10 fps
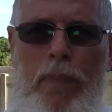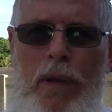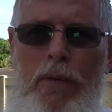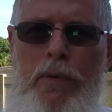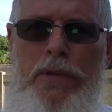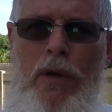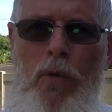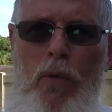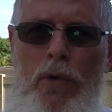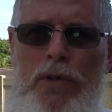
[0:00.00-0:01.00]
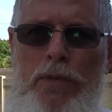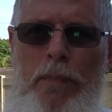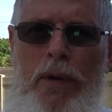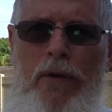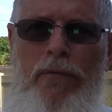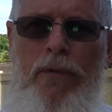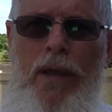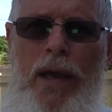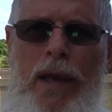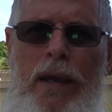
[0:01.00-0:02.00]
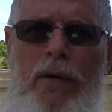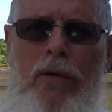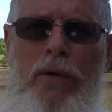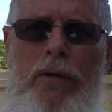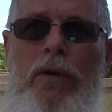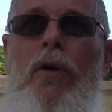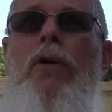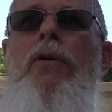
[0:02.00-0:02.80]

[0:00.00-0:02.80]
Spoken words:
It was an orange butterfly, or dark